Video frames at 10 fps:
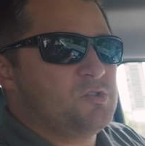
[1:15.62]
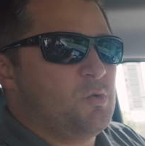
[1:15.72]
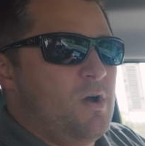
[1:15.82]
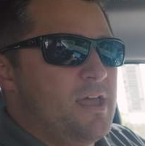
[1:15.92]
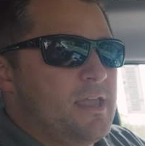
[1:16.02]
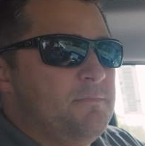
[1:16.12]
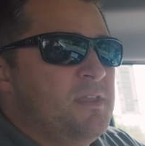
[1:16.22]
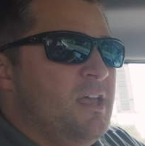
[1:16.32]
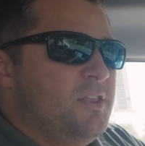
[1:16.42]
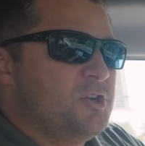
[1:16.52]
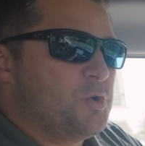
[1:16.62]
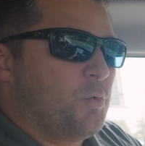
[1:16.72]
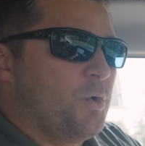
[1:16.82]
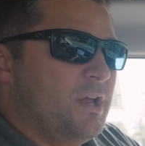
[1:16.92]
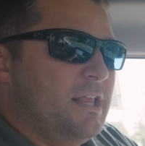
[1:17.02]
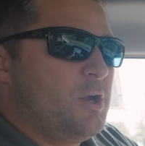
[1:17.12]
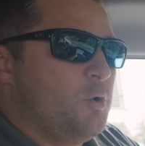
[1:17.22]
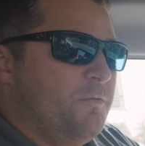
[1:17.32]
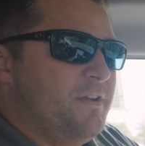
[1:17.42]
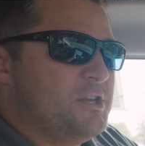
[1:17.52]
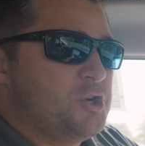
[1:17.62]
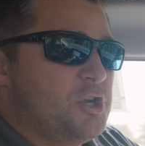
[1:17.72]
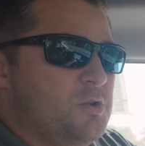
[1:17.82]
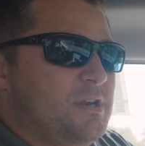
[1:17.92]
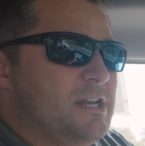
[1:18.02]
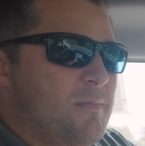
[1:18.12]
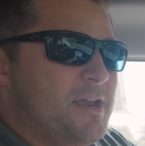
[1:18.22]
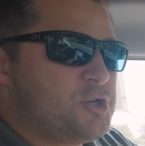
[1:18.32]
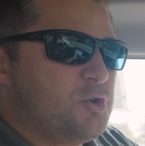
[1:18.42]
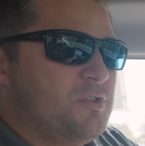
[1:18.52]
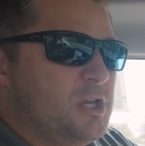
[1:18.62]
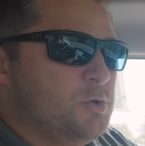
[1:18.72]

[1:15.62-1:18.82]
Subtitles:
away. There's a really cool feature you need to make sure that you